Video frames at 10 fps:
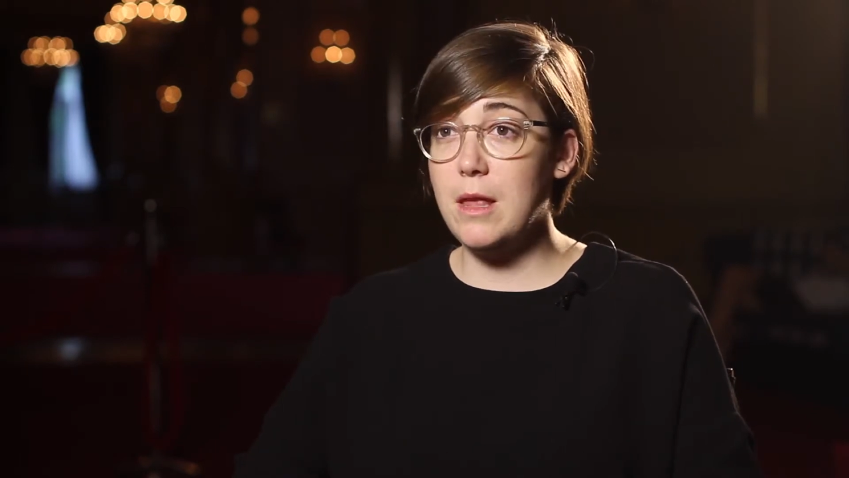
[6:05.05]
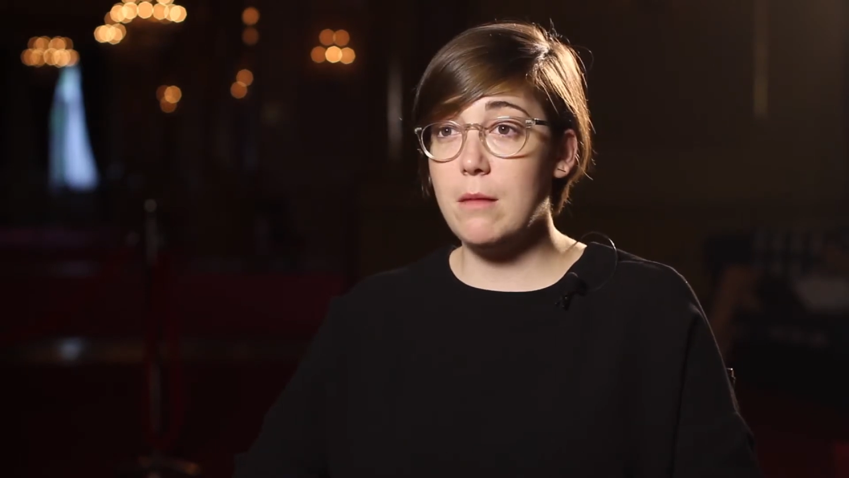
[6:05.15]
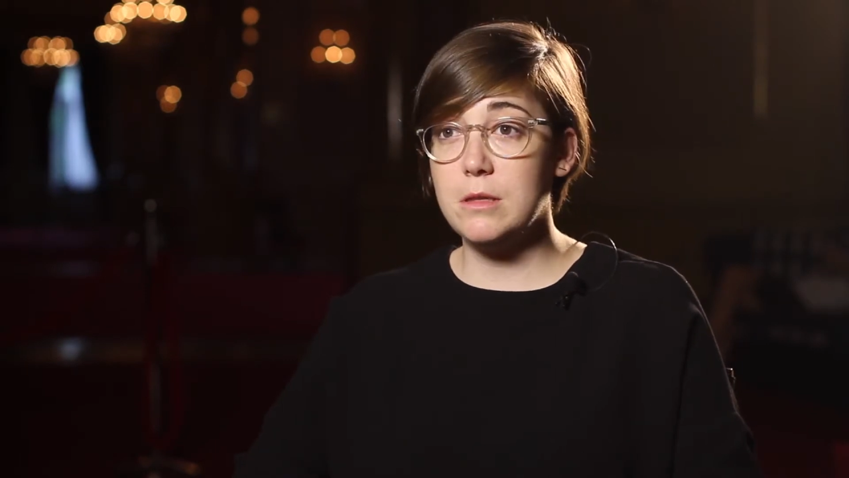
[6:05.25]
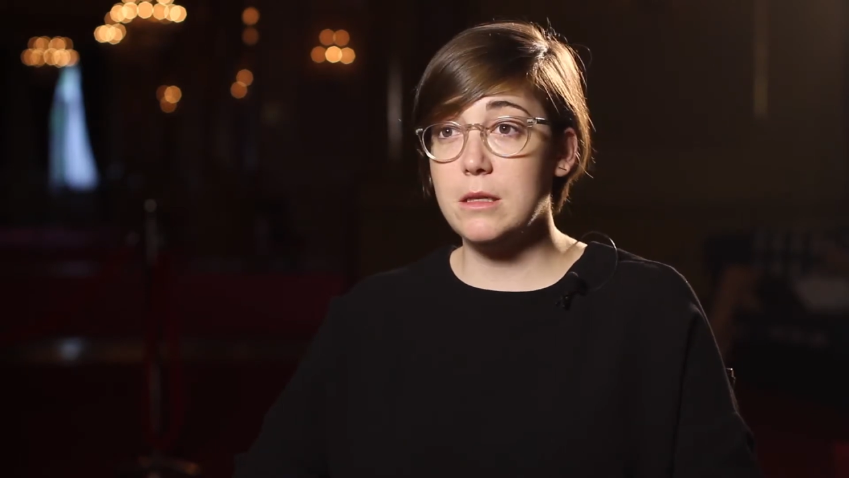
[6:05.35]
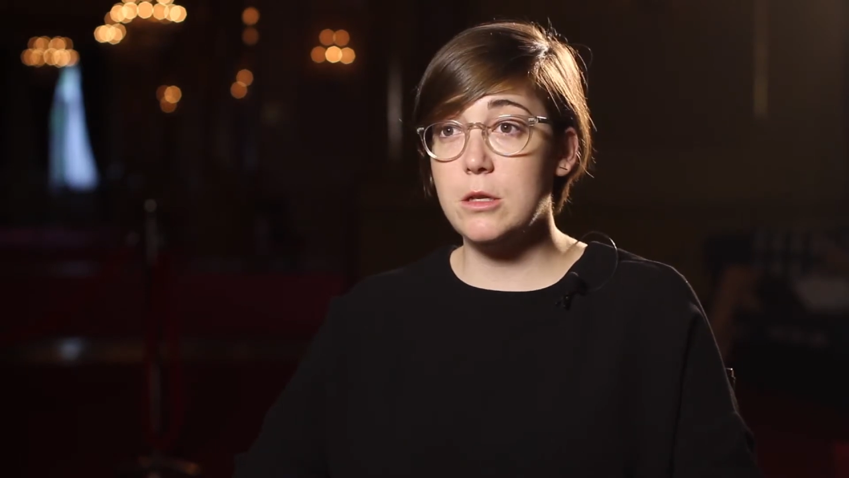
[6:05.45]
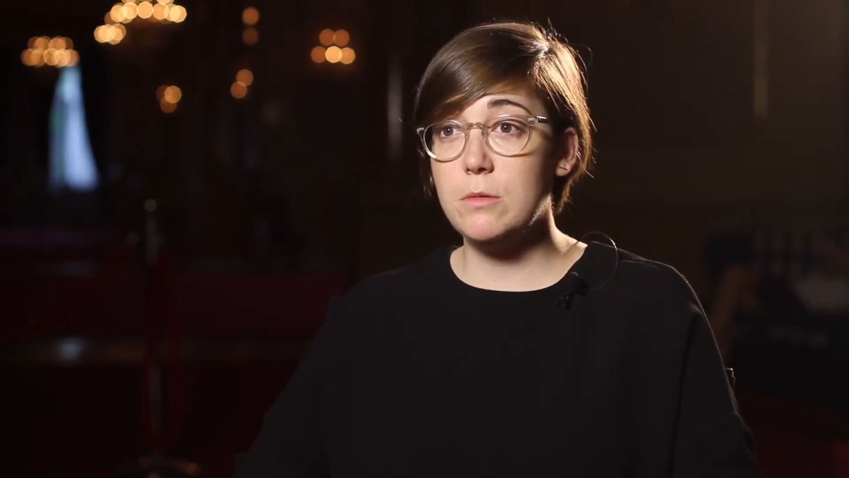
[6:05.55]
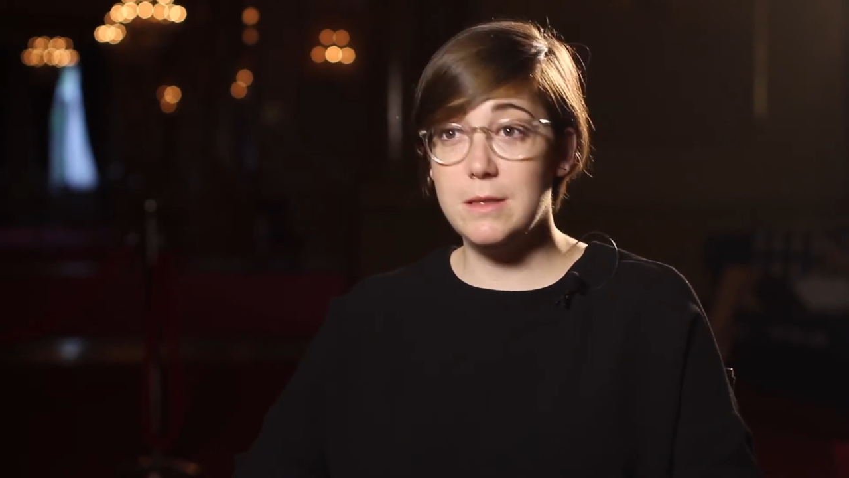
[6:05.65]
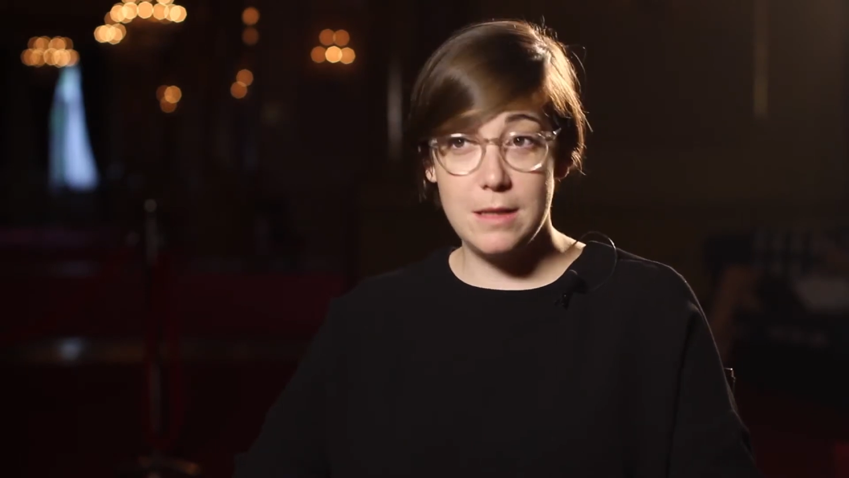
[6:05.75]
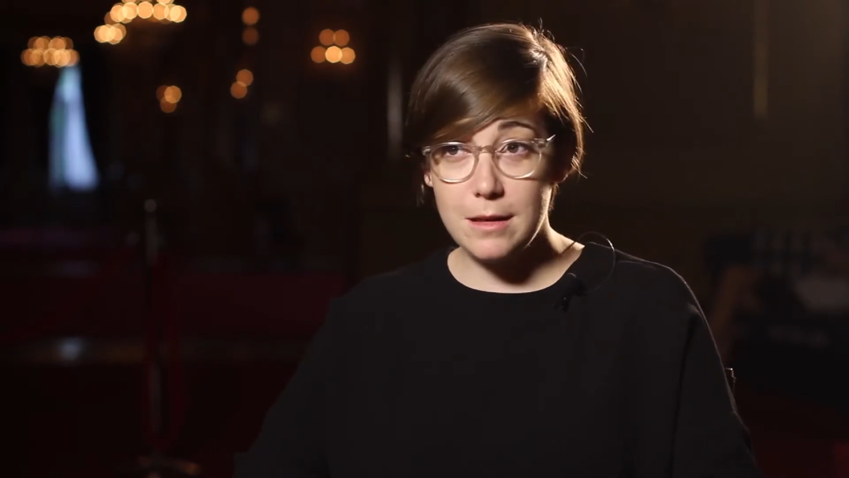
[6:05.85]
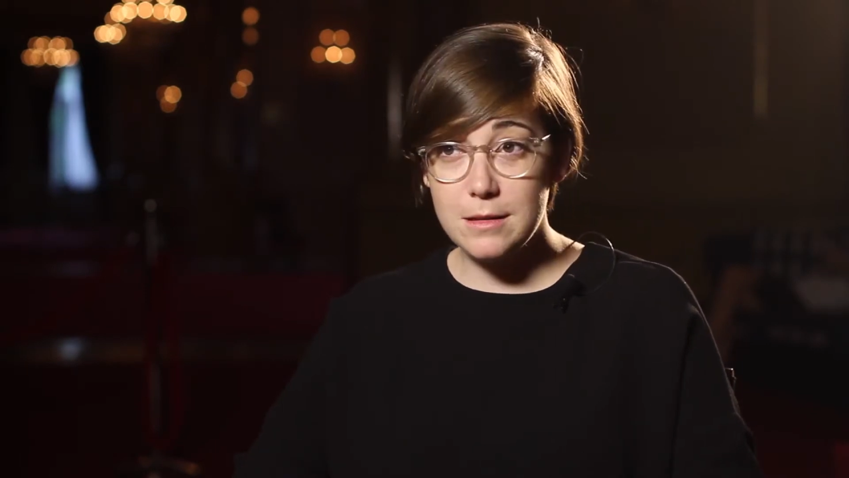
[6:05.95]
with them since she
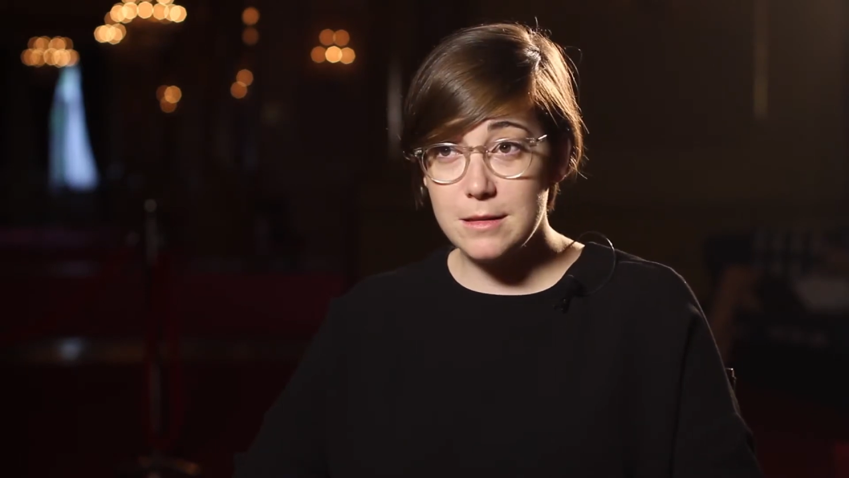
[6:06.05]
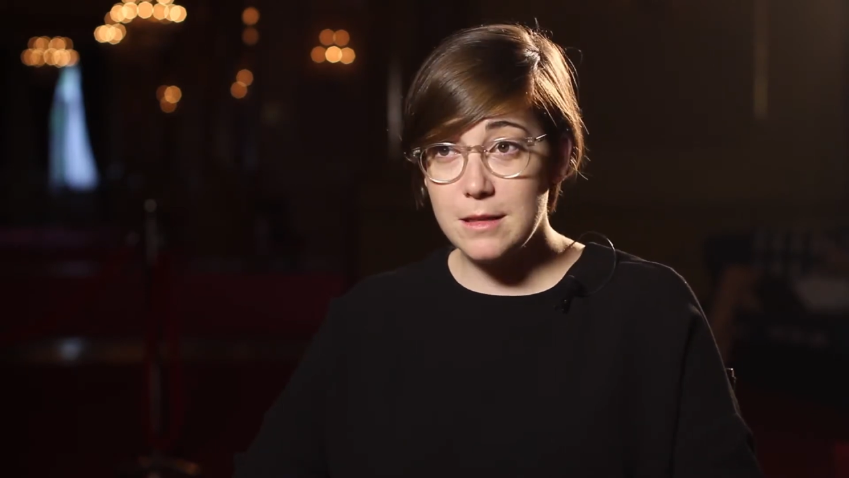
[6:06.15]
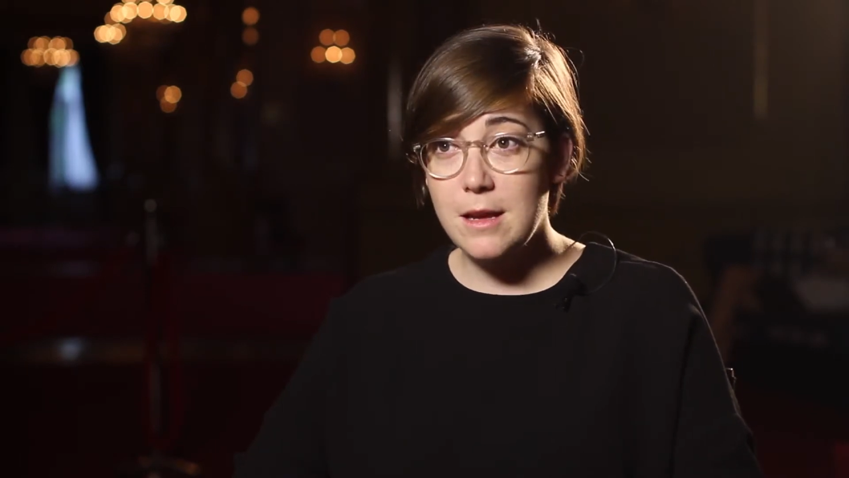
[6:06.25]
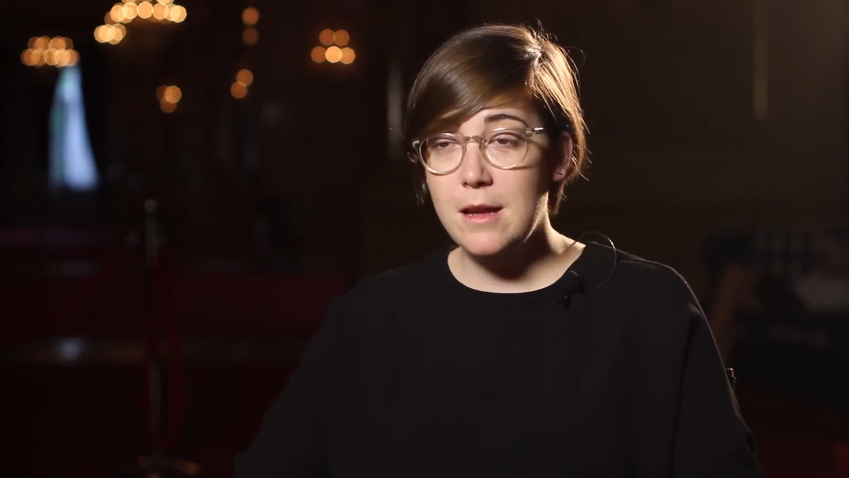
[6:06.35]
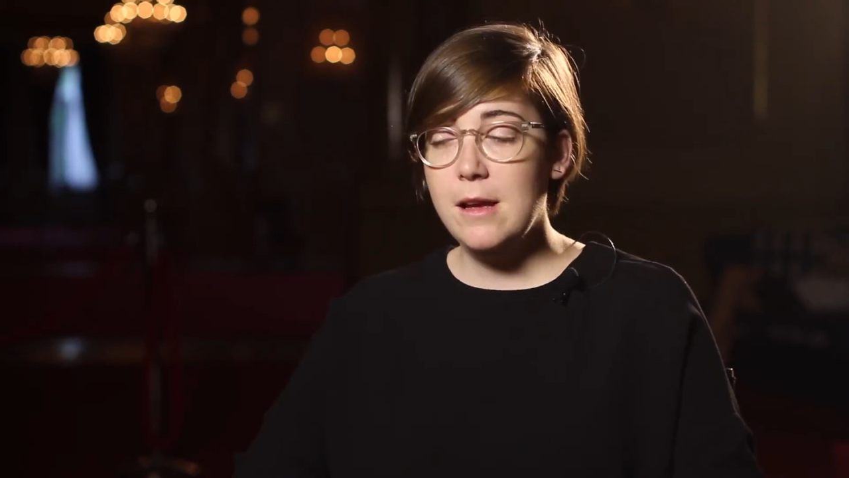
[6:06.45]
was six.